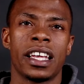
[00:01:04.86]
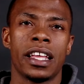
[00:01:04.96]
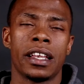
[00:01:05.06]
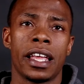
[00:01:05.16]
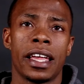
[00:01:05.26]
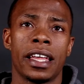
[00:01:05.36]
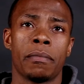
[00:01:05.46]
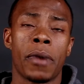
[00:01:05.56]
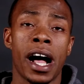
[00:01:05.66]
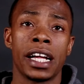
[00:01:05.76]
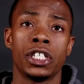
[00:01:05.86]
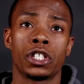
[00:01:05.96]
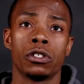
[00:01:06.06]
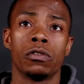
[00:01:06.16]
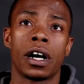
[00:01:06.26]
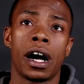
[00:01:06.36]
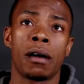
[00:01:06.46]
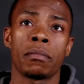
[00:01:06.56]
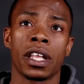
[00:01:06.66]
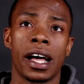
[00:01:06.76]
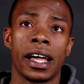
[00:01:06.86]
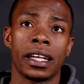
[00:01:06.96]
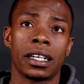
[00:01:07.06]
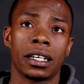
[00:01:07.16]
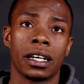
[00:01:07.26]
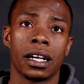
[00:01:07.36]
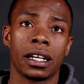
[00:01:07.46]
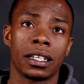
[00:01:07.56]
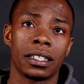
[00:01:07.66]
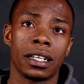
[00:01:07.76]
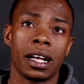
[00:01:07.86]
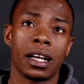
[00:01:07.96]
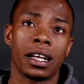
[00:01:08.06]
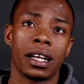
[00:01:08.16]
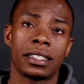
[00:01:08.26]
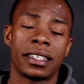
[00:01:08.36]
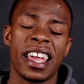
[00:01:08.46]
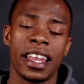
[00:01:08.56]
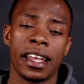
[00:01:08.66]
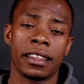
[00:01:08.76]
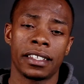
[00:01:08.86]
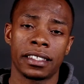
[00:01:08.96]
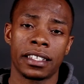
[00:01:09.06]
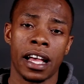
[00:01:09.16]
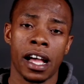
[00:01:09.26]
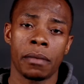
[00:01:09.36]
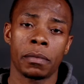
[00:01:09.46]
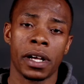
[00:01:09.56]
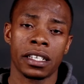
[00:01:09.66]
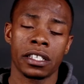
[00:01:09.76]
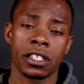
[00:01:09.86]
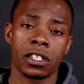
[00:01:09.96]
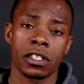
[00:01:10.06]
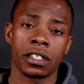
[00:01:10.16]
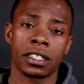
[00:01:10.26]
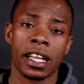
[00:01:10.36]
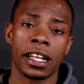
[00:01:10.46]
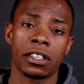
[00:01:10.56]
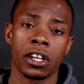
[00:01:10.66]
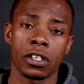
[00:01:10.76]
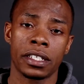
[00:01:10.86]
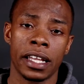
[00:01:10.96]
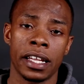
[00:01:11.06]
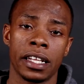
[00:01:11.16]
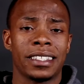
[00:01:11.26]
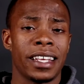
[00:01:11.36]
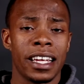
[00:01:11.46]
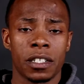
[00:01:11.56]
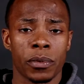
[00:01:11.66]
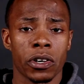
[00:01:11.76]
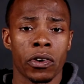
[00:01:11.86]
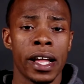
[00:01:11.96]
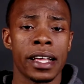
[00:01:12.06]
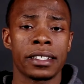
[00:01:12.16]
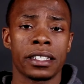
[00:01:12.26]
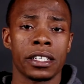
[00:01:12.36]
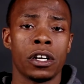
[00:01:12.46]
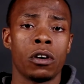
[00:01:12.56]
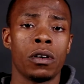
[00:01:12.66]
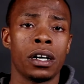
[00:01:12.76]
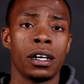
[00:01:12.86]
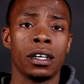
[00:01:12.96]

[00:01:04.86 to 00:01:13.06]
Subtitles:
and mind you, I'm like 10 at this time, and my sister is like 13. As things progressed, it